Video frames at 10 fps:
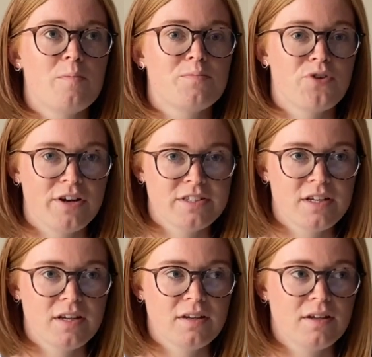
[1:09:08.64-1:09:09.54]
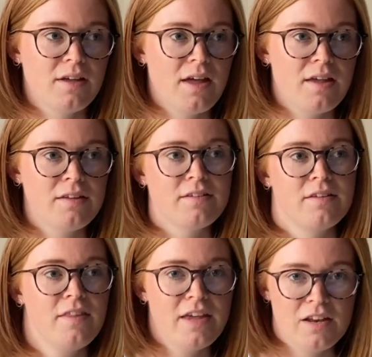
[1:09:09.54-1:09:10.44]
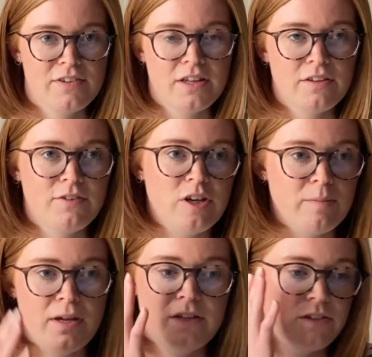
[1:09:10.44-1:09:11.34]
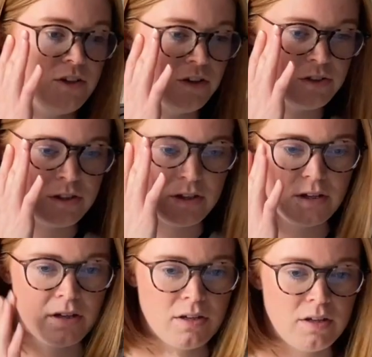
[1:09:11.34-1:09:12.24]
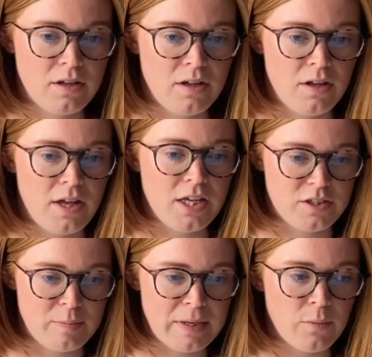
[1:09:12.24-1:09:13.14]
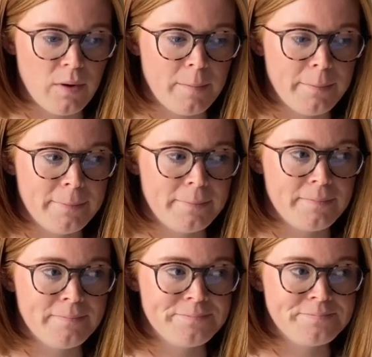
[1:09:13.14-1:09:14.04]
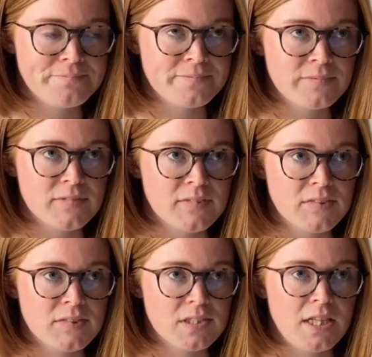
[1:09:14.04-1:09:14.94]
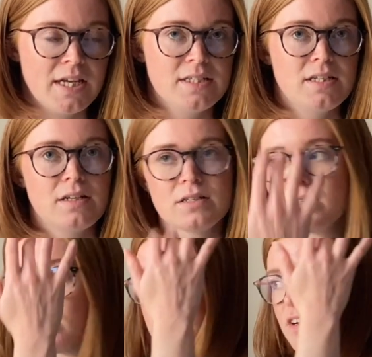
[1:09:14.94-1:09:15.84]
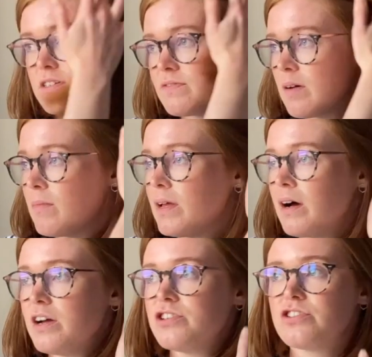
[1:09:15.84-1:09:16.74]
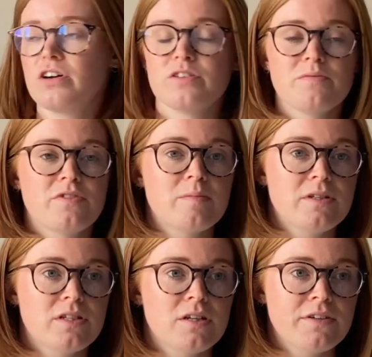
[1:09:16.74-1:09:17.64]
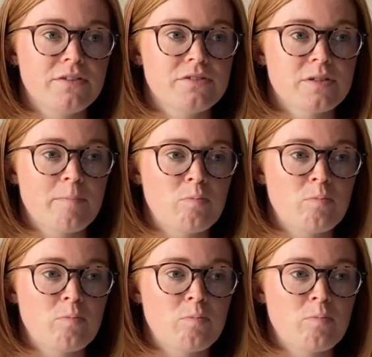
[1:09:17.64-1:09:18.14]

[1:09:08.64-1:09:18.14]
Pricing is the elephant in the room. It's a huge thing. It's the big one. Like I said, friends and family, I just charge them for the materials.